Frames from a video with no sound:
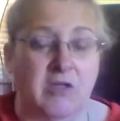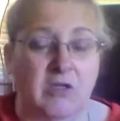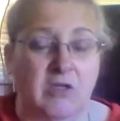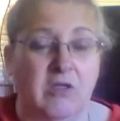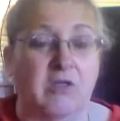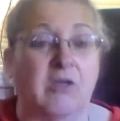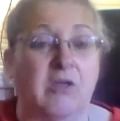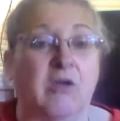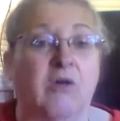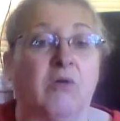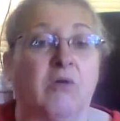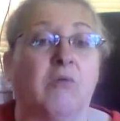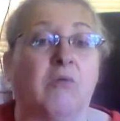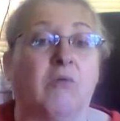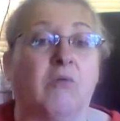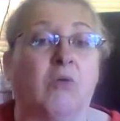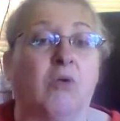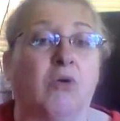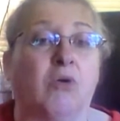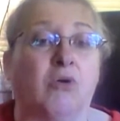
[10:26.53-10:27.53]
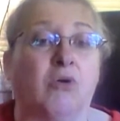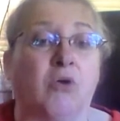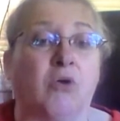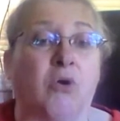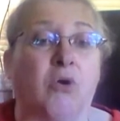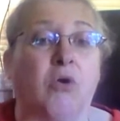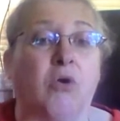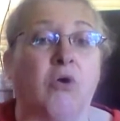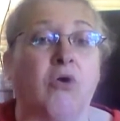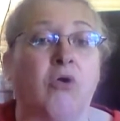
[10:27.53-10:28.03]
you know, or
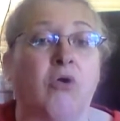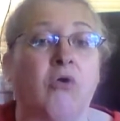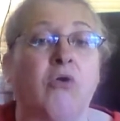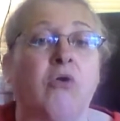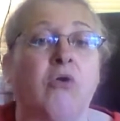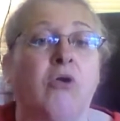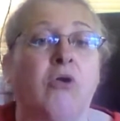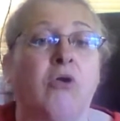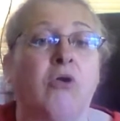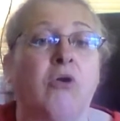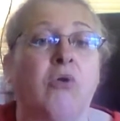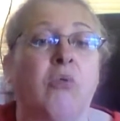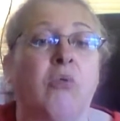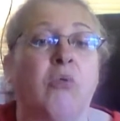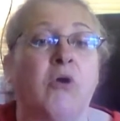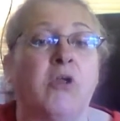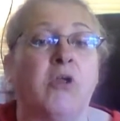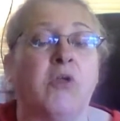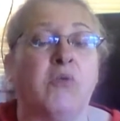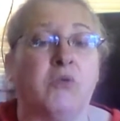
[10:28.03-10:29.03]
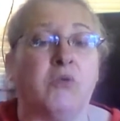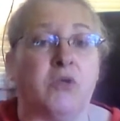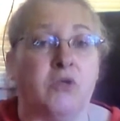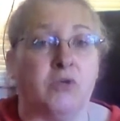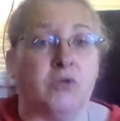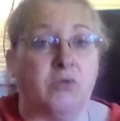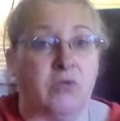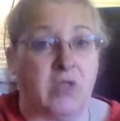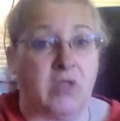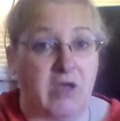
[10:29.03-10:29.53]
or what you would
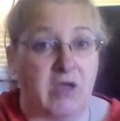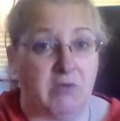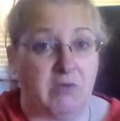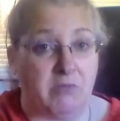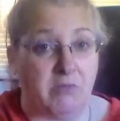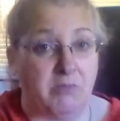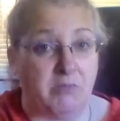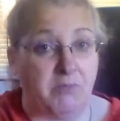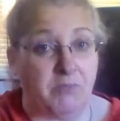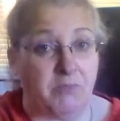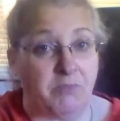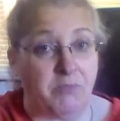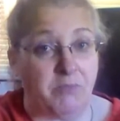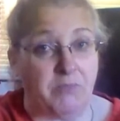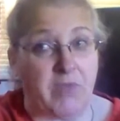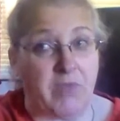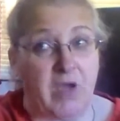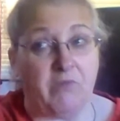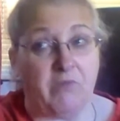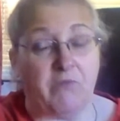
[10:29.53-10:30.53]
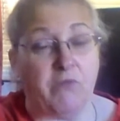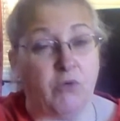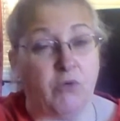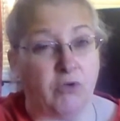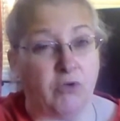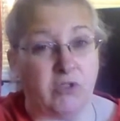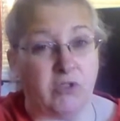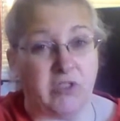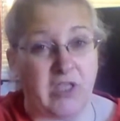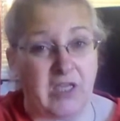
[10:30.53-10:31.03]
do is have about
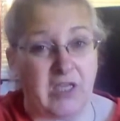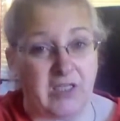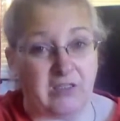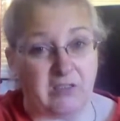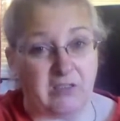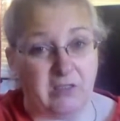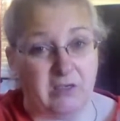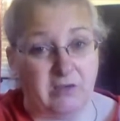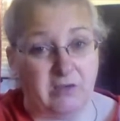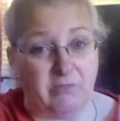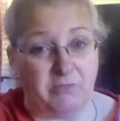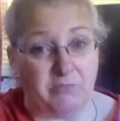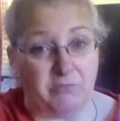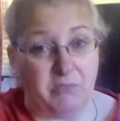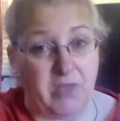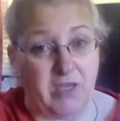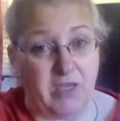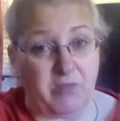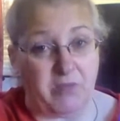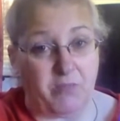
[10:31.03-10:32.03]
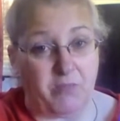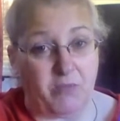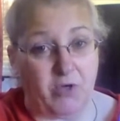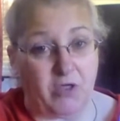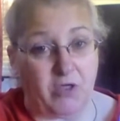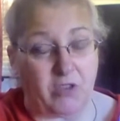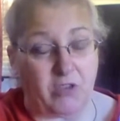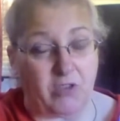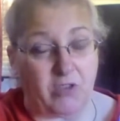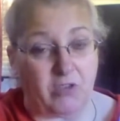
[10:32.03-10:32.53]
four sets of makeup
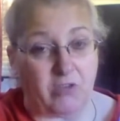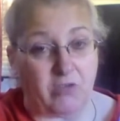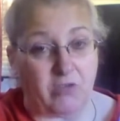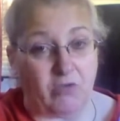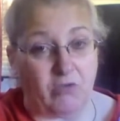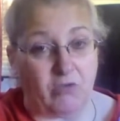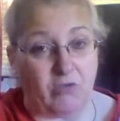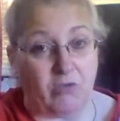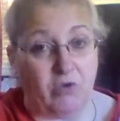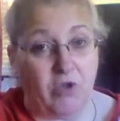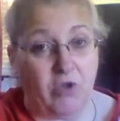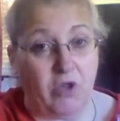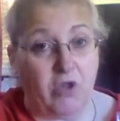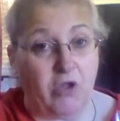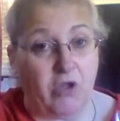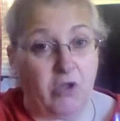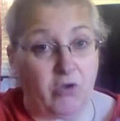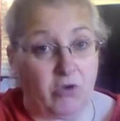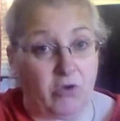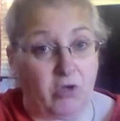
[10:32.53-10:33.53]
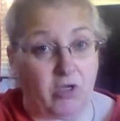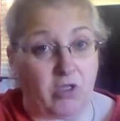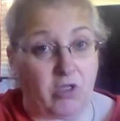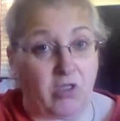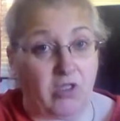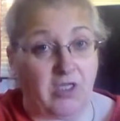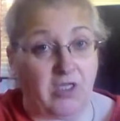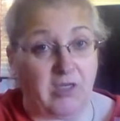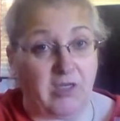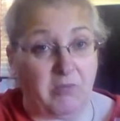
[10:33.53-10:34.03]
brushes, so you could
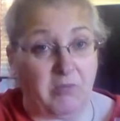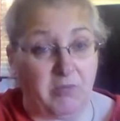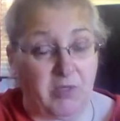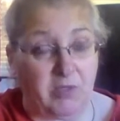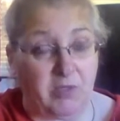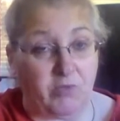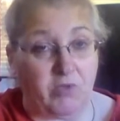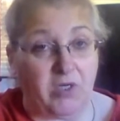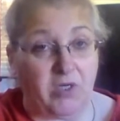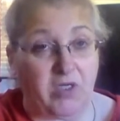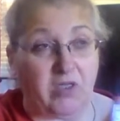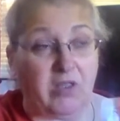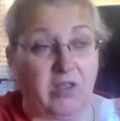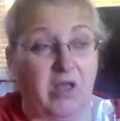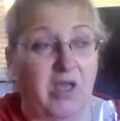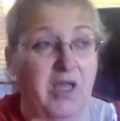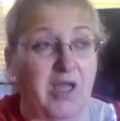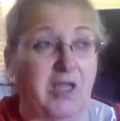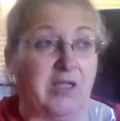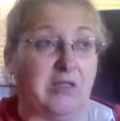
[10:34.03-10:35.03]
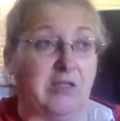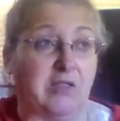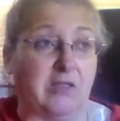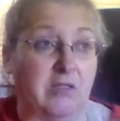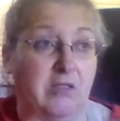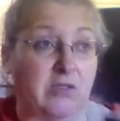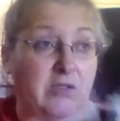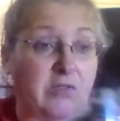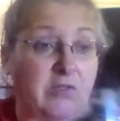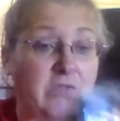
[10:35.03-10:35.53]
clean in between
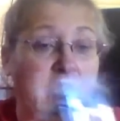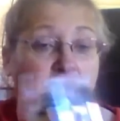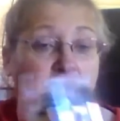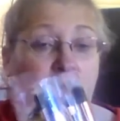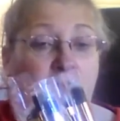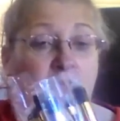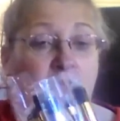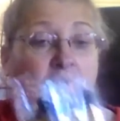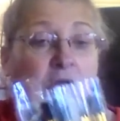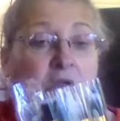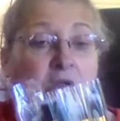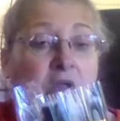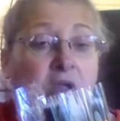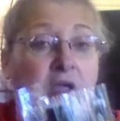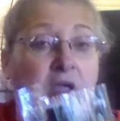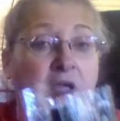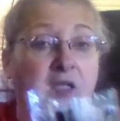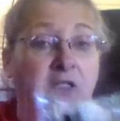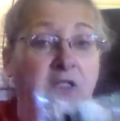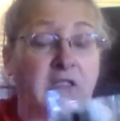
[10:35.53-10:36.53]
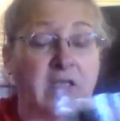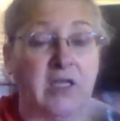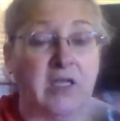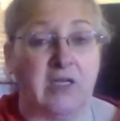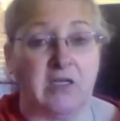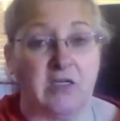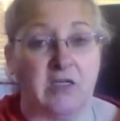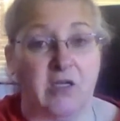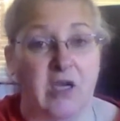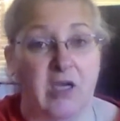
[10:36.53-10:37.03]
clients, you know, and
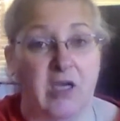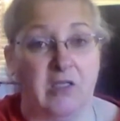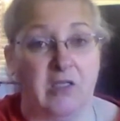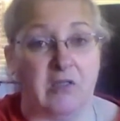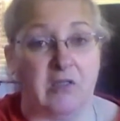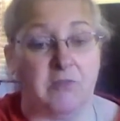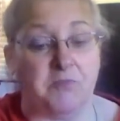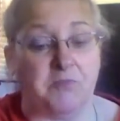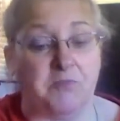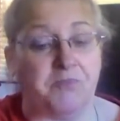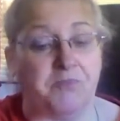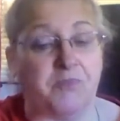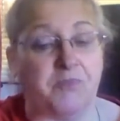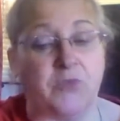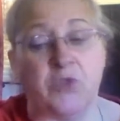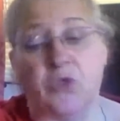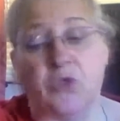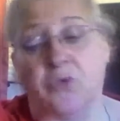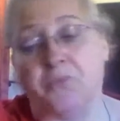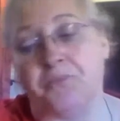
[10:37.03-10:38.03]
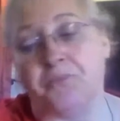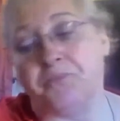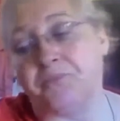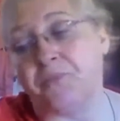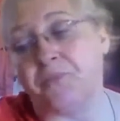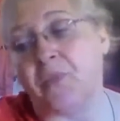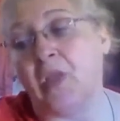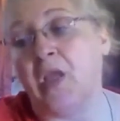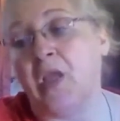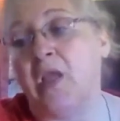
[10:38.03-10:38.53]
sanitize. So
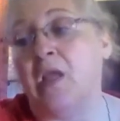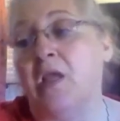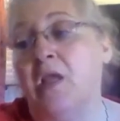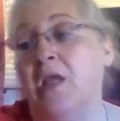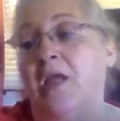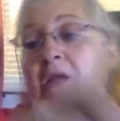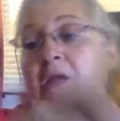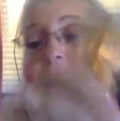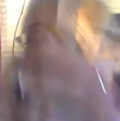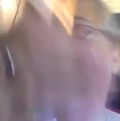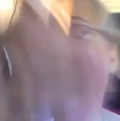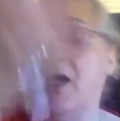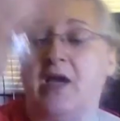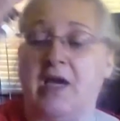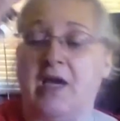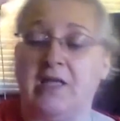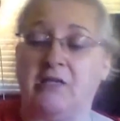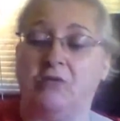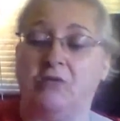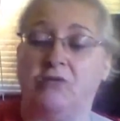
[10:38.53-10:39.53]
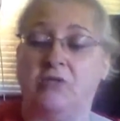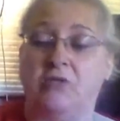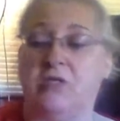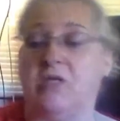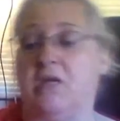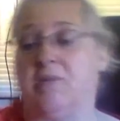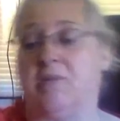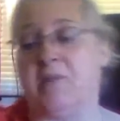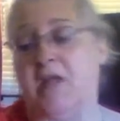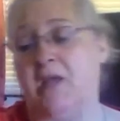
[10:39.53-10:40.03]
anyway, I got those
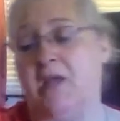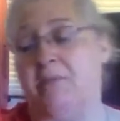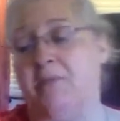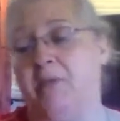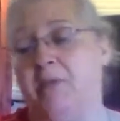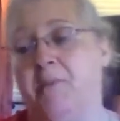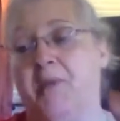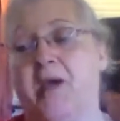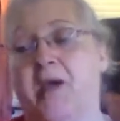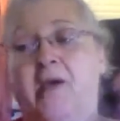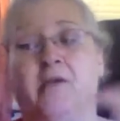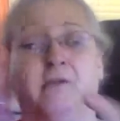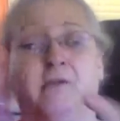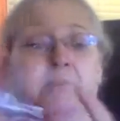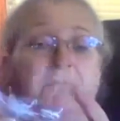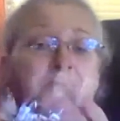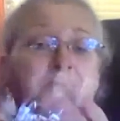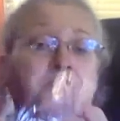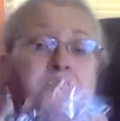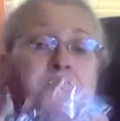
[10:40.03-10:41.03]
in. I'm happy about them.